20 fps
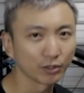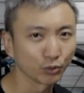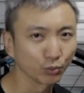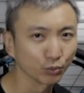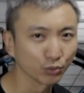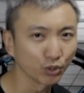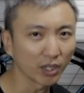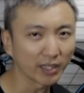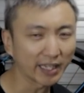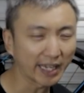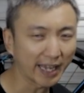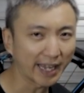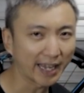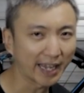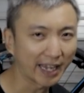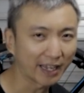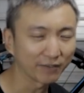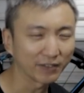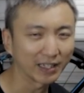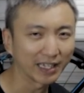do not
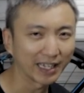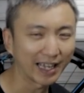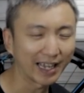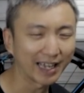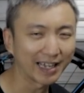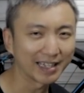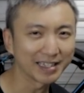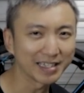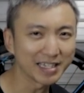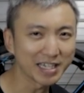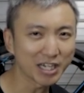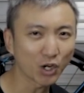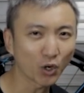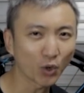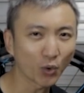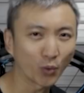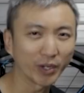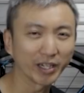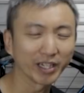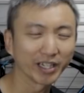have any
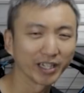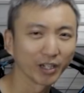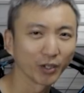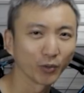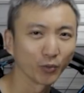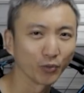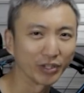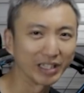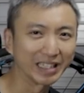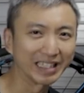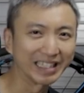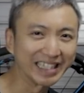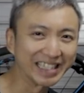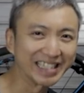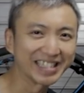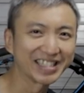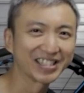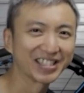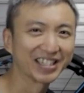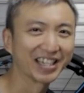quick
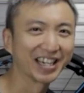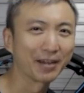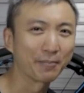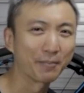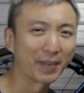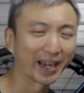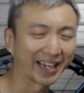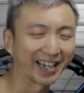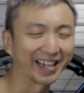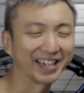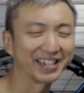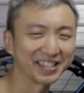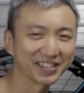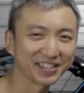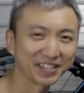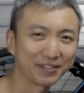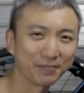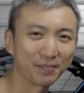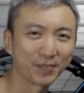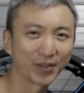release
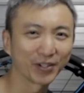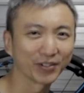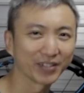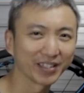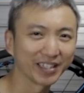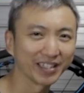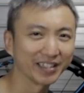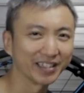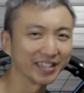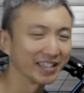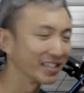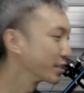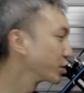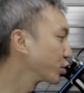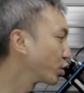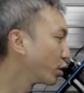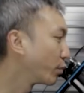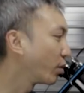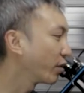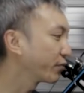mechanism built in it.
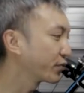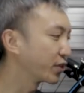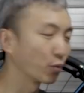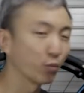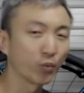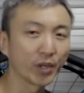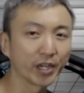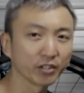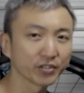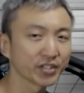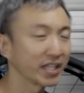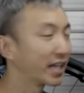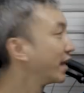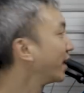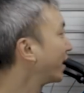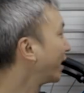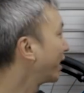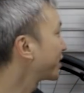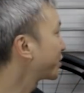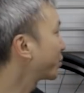So both the wheels
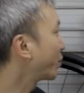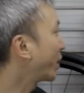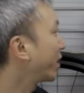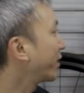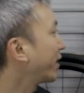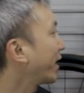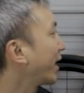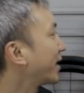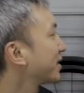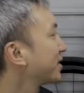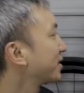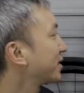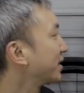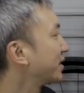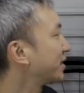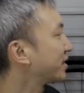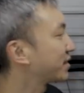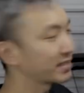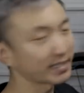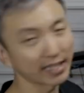as well as
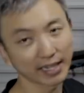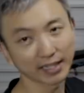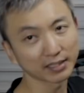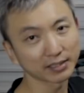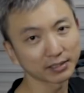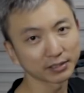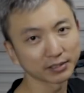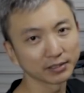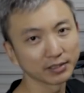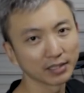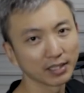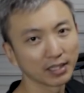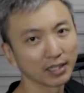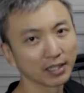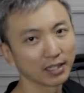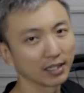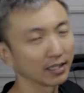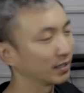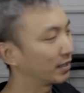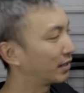the saddle
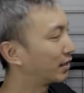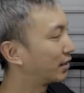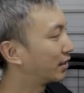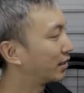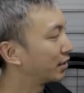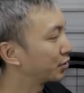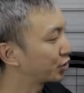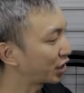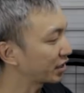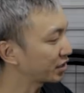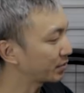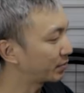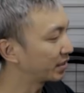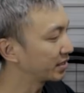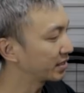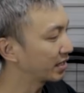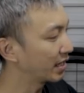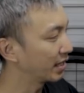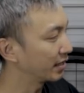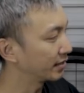
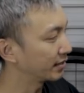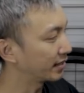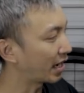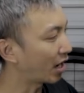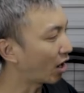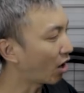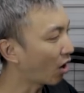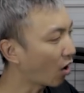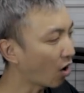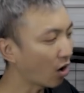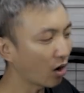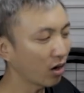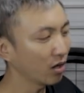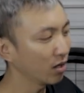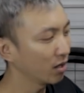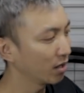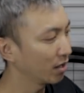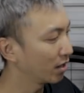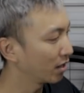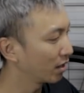adjustments, they are all